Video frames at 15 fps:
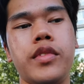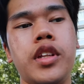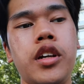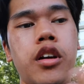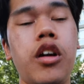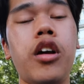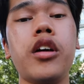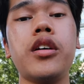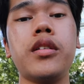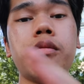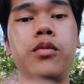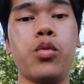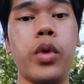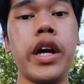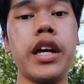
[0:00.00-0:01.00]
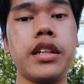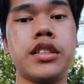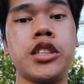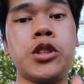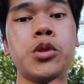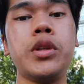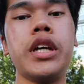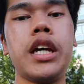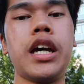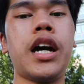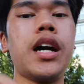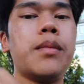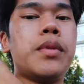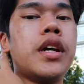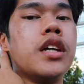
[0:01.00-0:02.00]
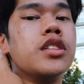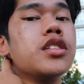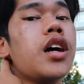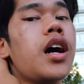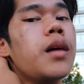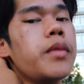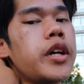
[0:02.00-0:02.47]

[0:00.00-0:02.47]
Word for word: There are ways to get a high paying job,